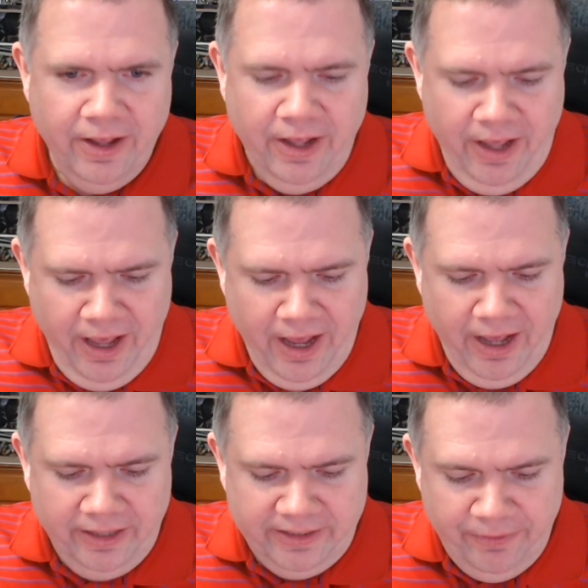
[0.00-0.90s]

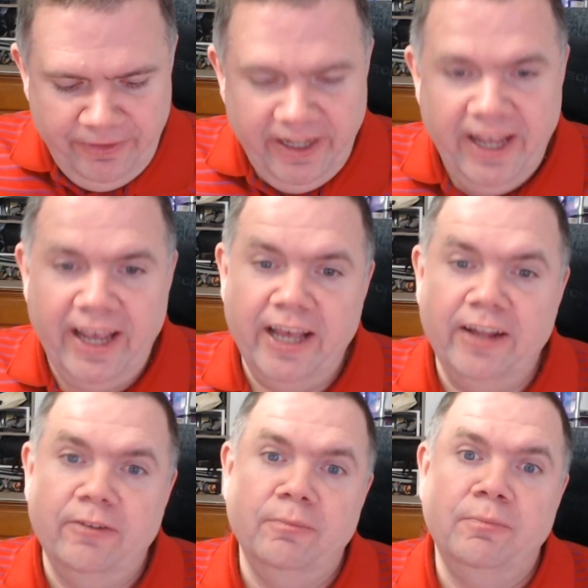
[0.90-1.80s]
definite
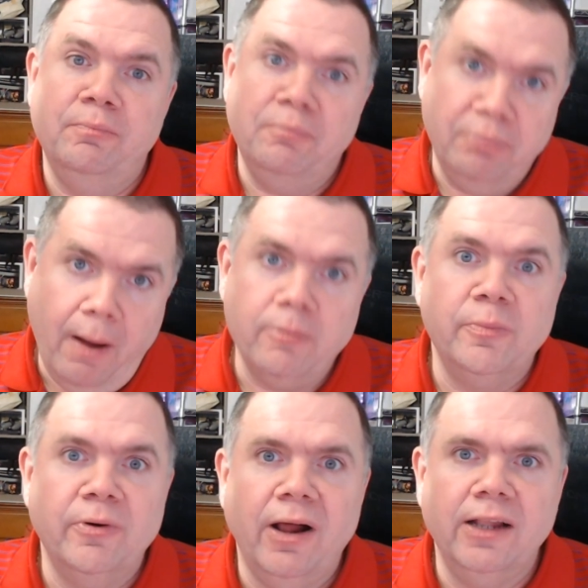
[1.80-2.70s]
and
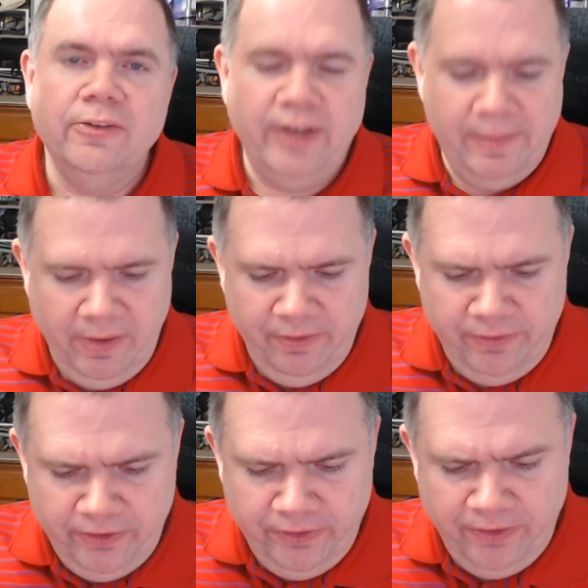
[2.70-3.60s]
probable Hall of Fame
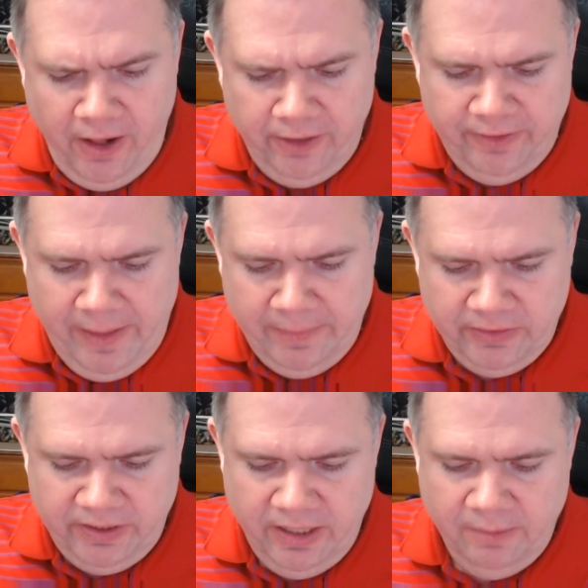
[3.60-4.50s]
future Hall of
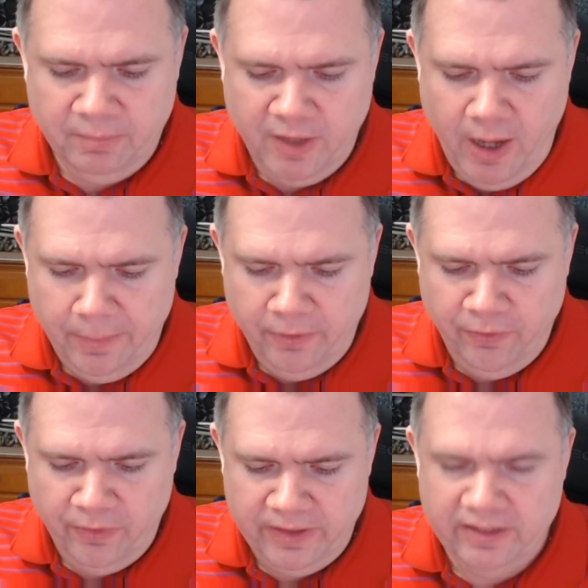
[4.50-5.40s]
Famers, couple
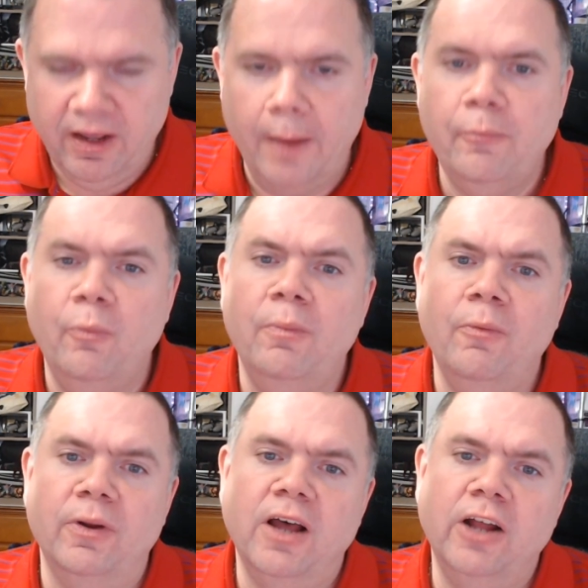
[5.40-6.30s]
for the top
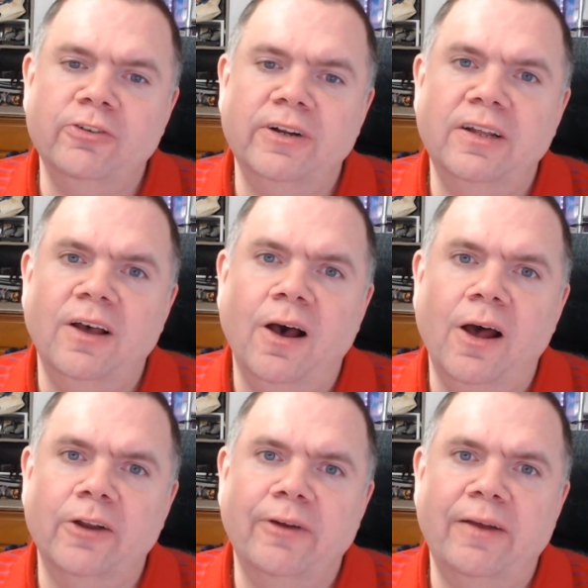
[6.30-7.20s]
100
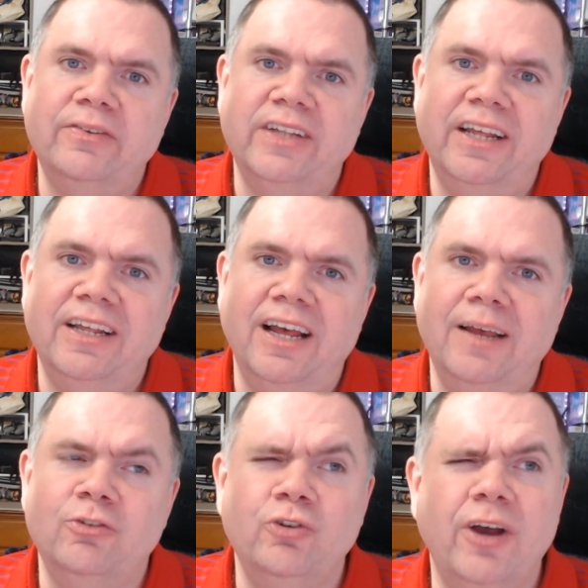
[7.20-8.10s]
autograph set. I
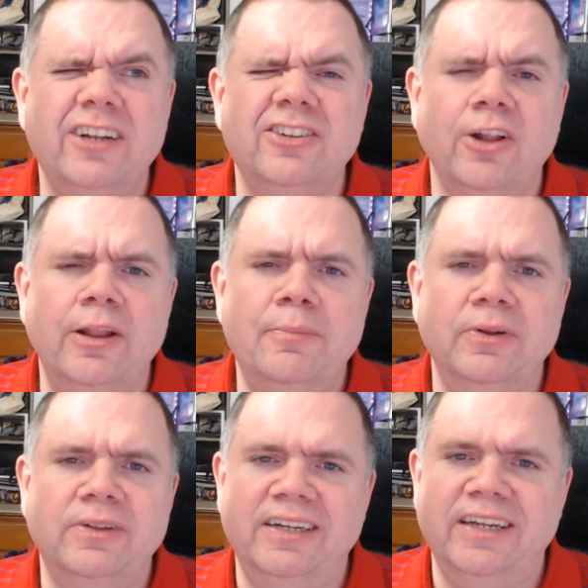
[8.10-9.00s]
am trying to slowly put
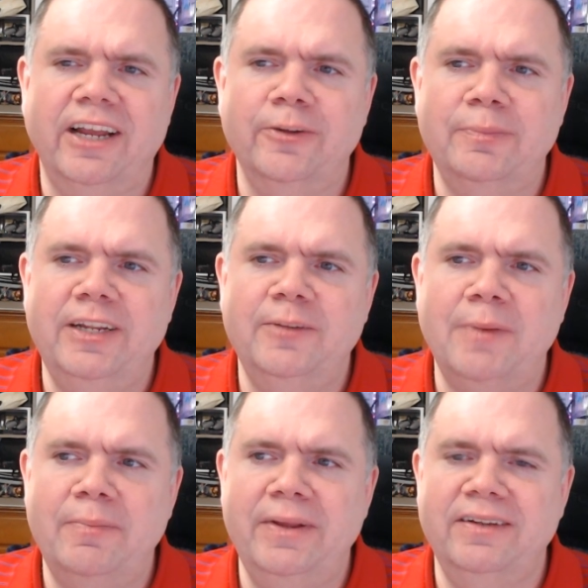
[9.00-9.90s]
that together piece by
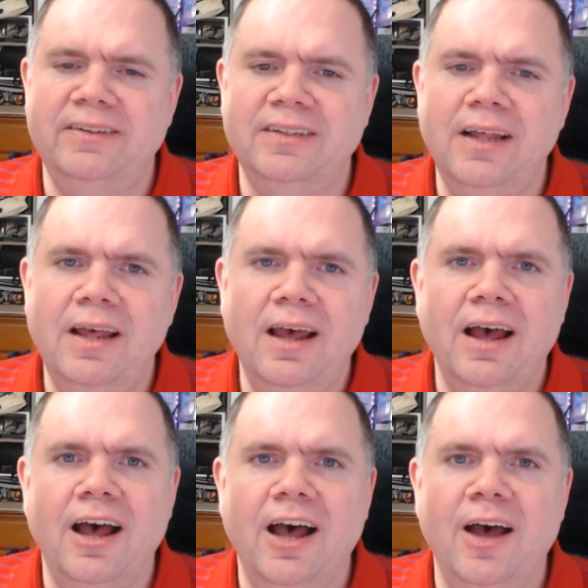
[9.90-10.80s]
piece.
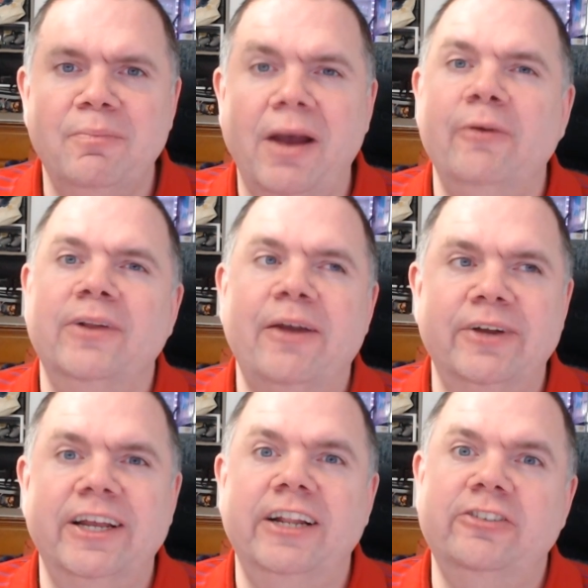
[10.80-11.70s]
Probably will never
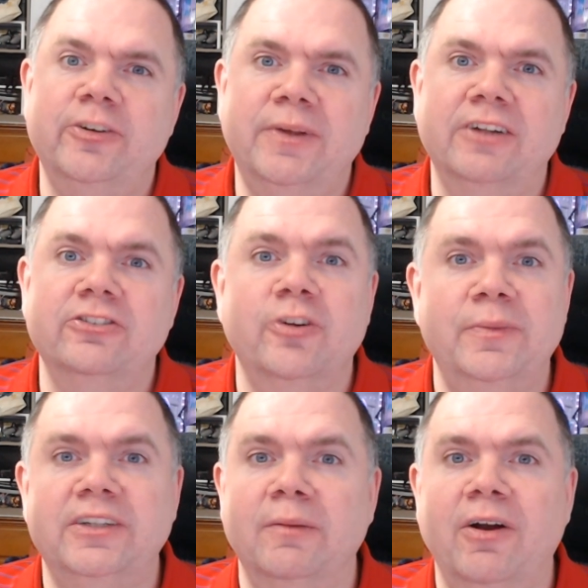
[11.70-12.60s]
get it just because there's going to be
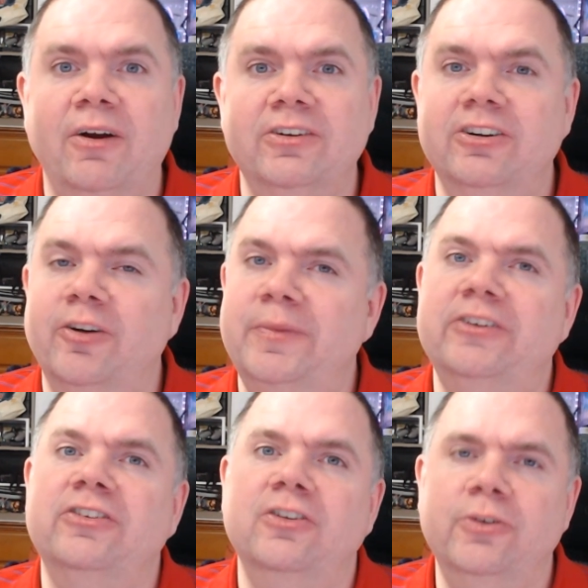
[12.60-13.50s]
some cards that are going to be
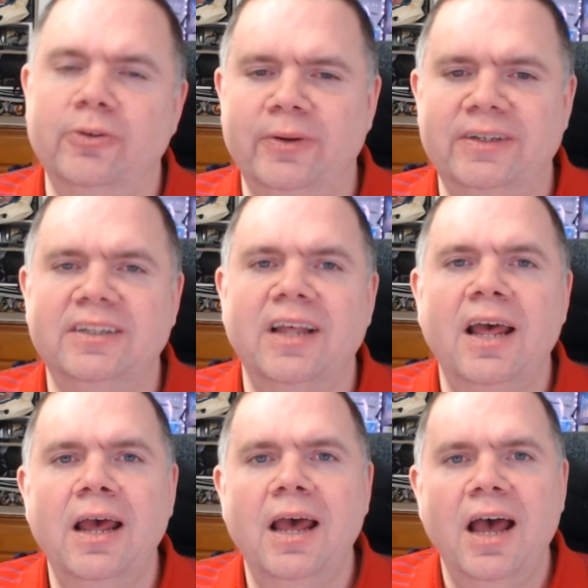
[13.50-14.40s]
just ludicrous,
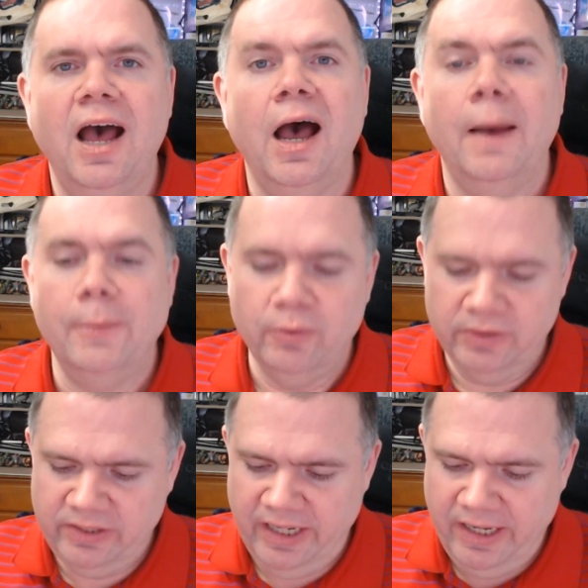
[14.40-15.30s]
but we'll
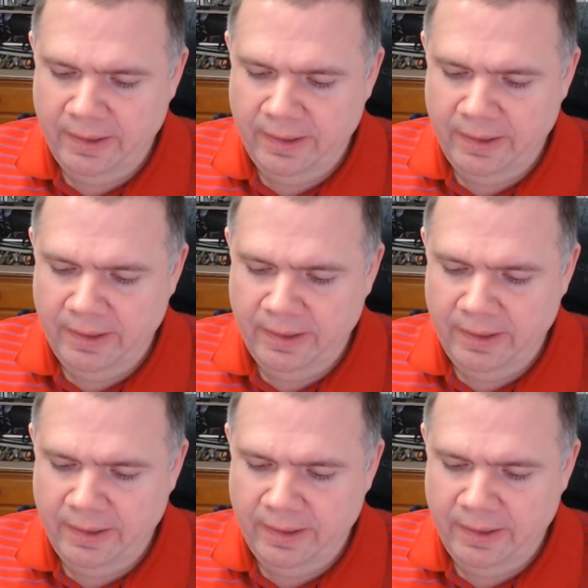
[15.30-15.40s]
see.